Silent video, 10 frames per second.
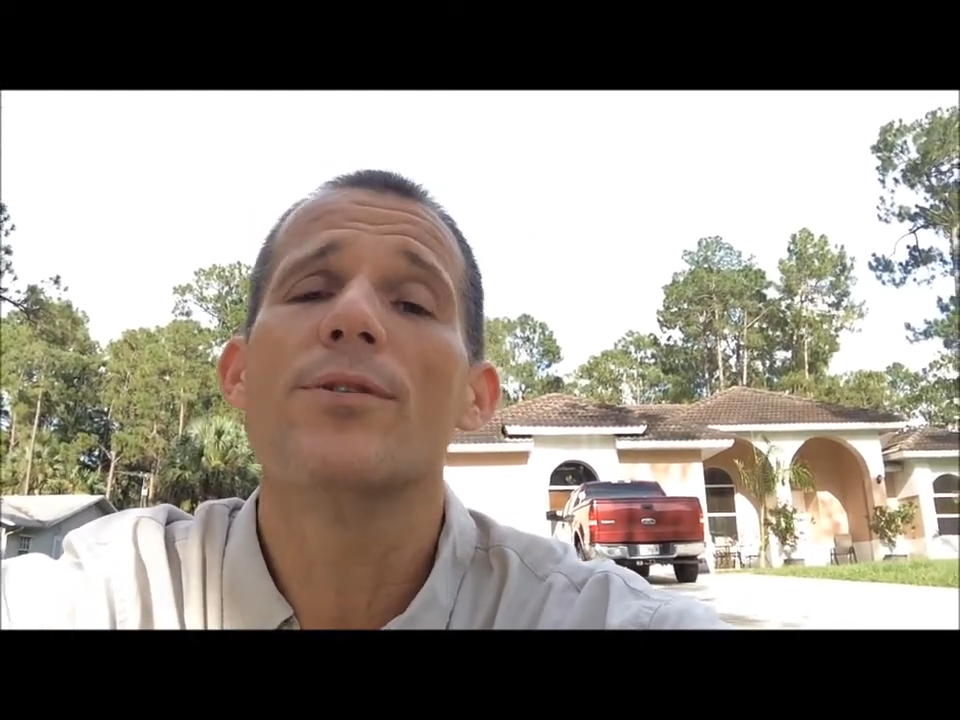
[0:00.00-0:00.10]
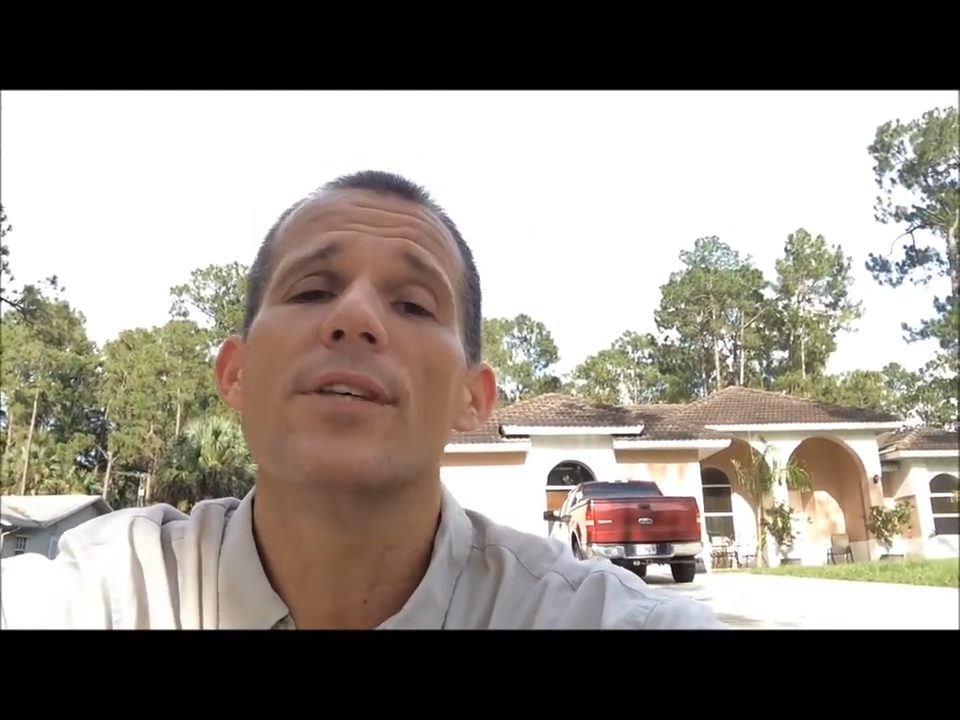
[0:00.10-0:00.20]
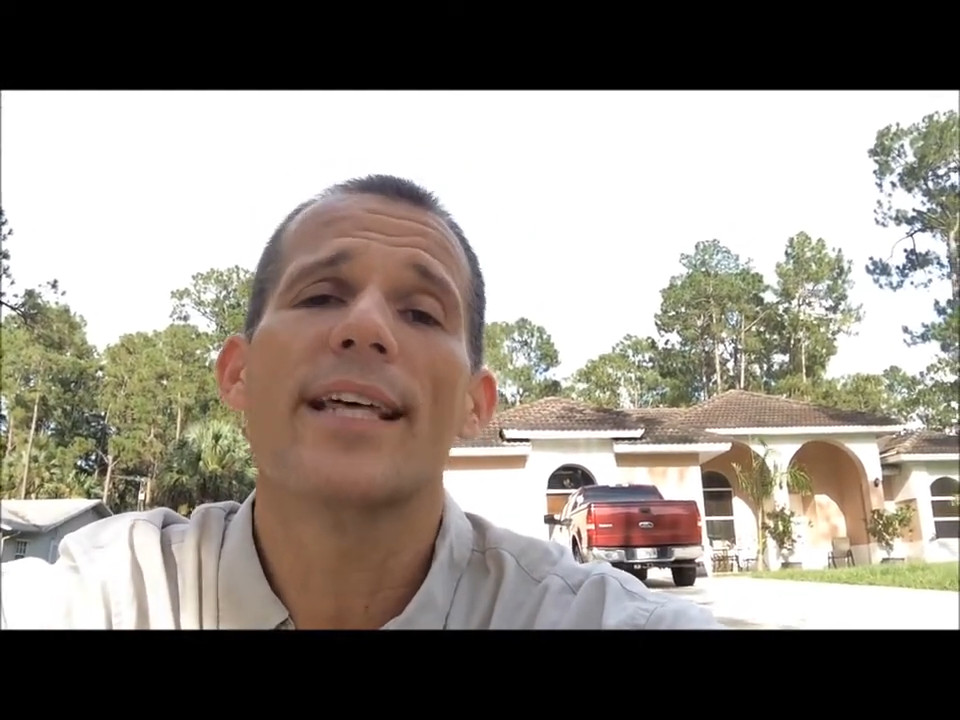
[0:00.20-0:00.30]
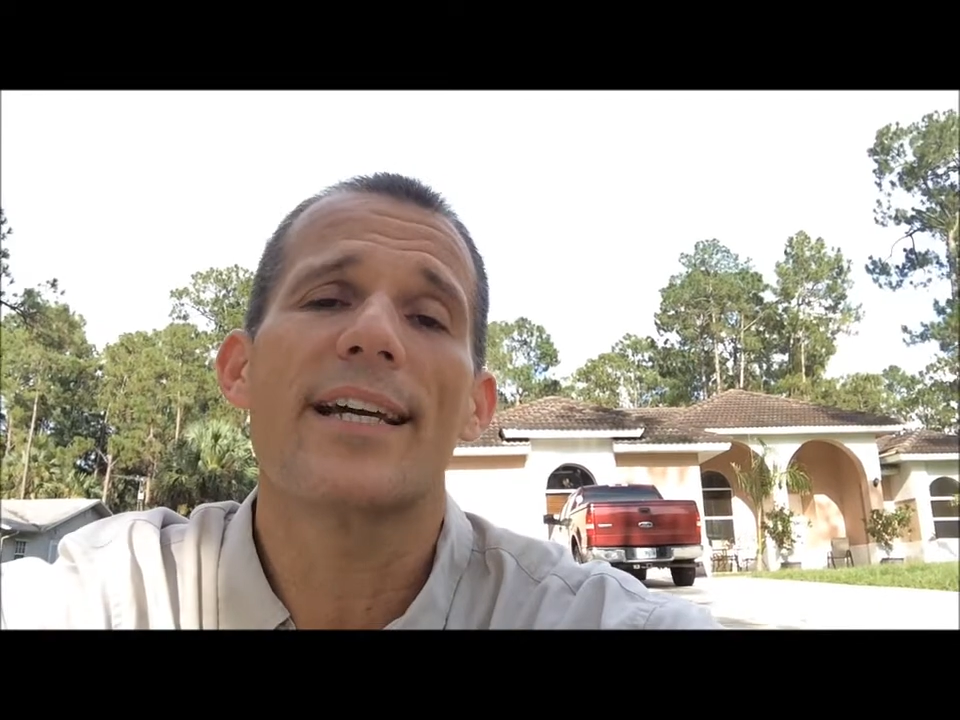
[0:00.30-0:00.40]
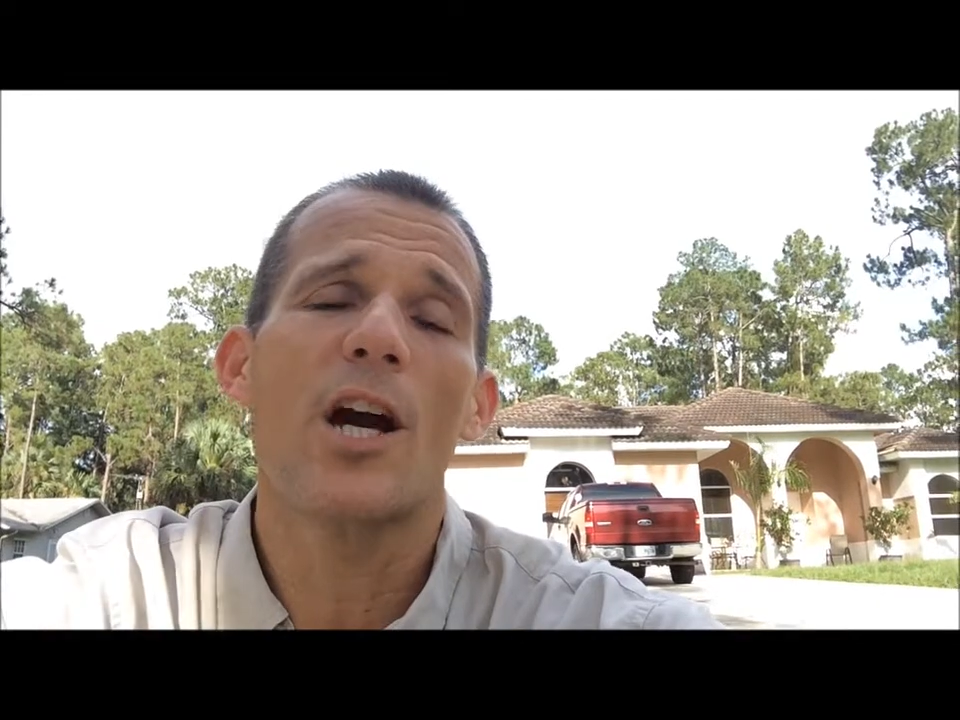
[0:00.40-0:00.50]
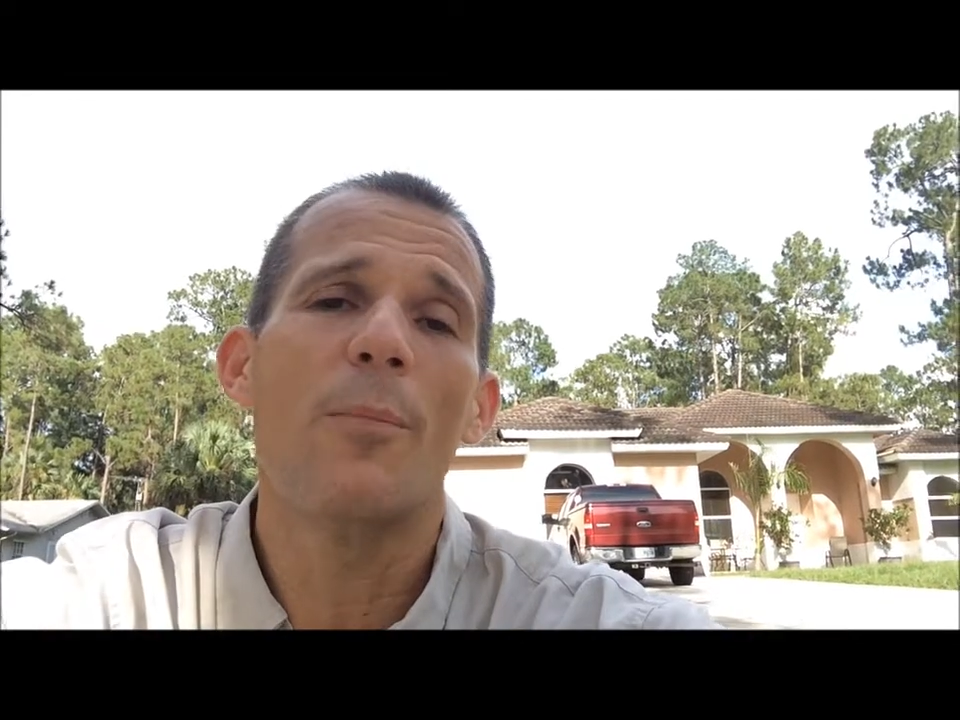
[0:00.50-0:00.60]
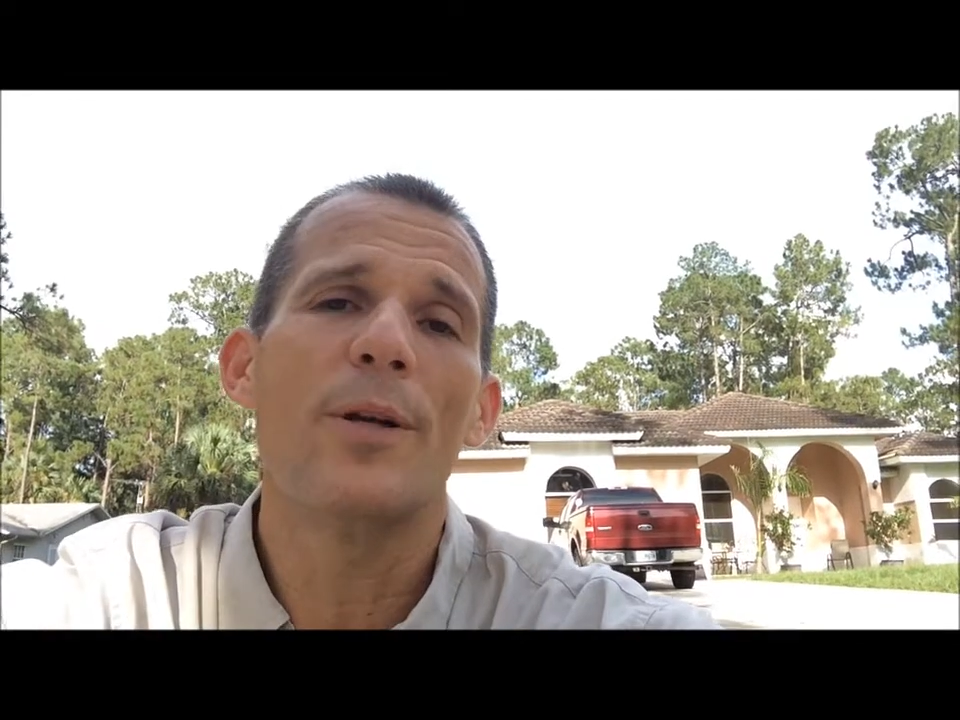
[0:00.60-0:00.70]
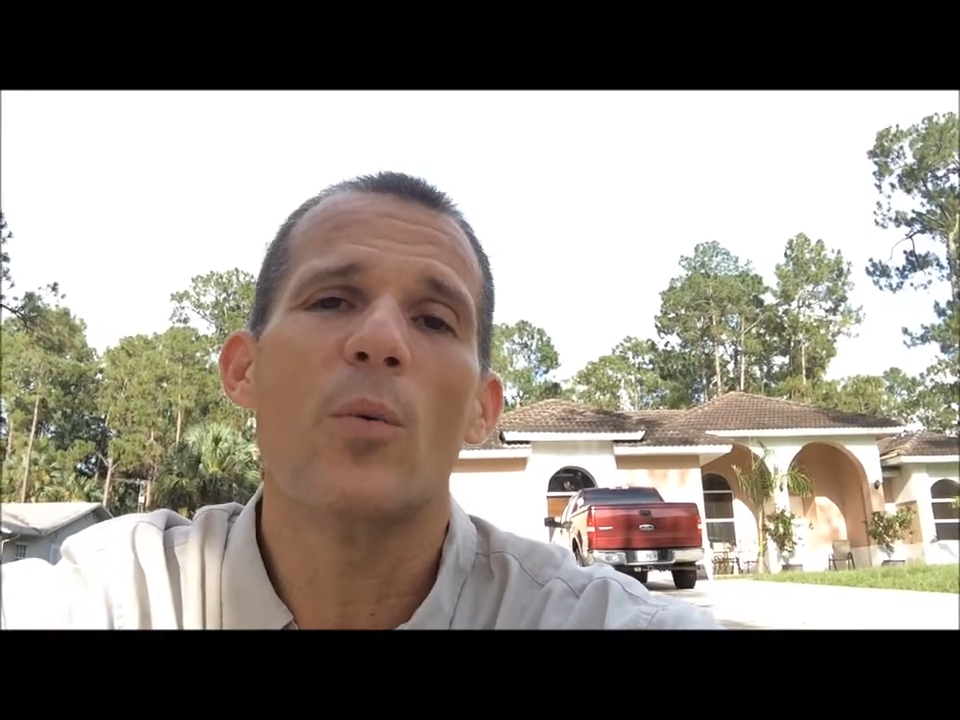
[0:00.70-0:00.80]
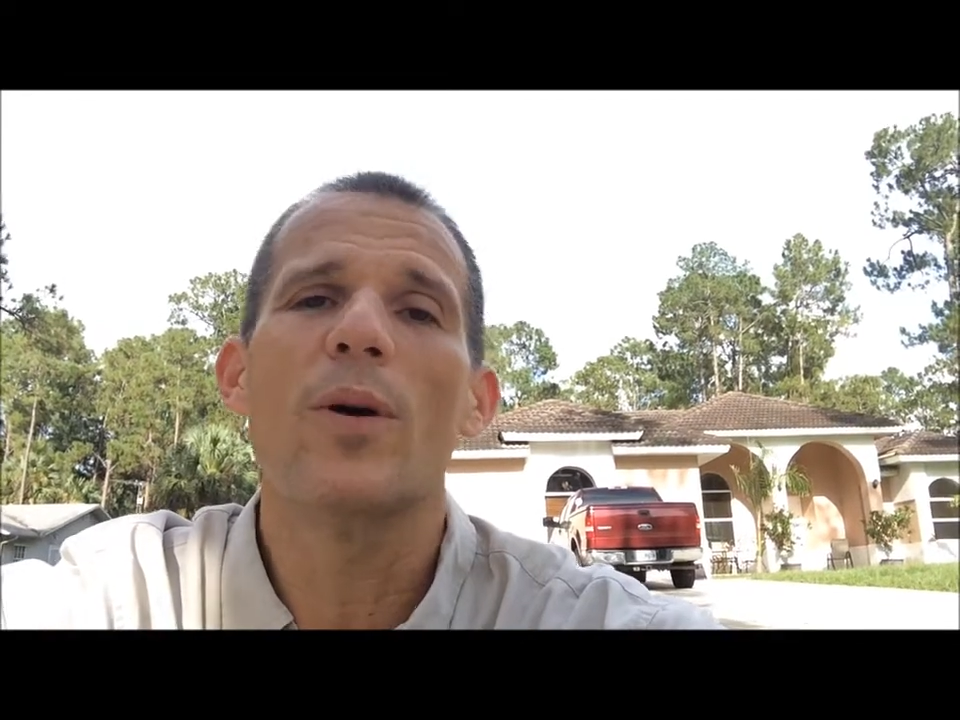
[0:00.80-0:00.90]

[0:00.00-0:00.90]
you to that company?